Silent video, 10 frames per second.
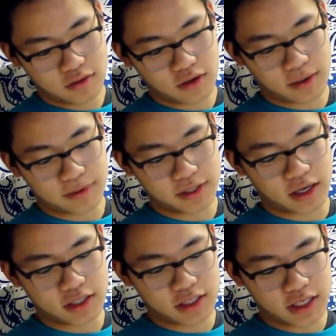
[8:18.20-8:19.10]
Grab the
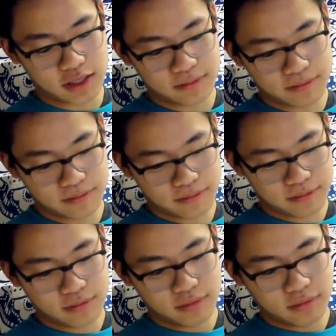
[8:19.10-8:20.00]
Scotch tape.
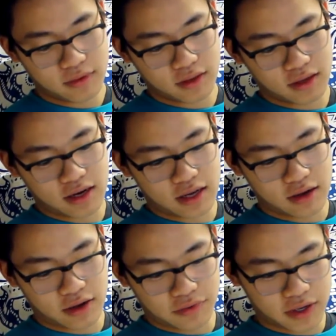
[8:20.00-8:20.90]
Now
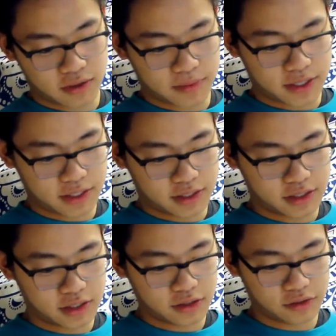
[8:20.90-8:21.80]
I
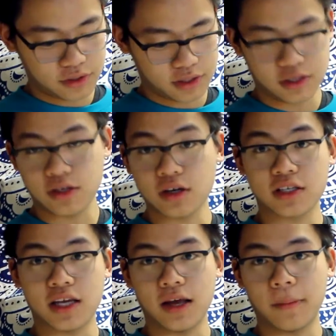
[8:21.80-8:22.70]
recommend using duct
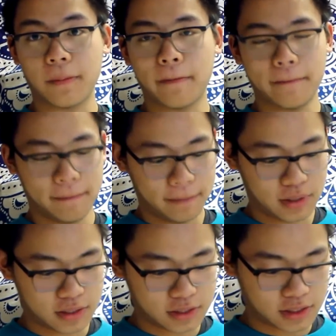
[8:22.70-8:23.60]
tape
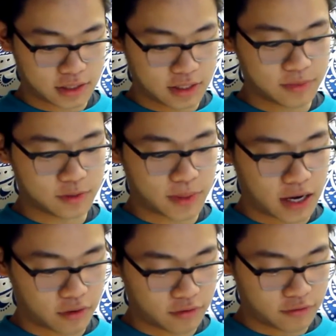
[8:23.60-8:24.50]
because duct tape is
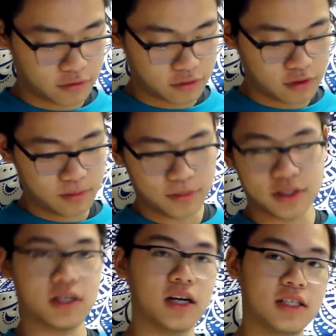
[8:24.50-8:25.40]
powerful, but
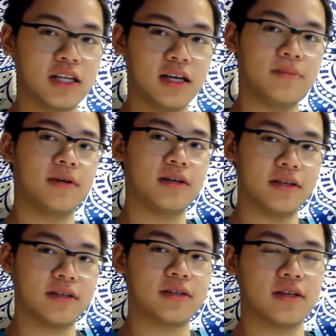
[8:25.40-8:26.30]
Scotch tape
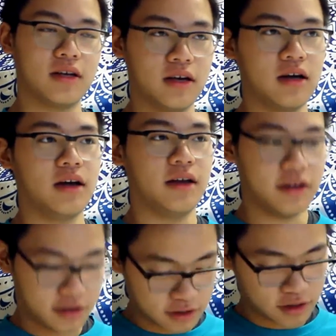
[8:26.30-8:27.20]
is
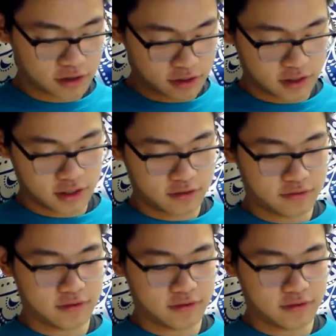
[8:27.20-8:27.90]
a good alternative.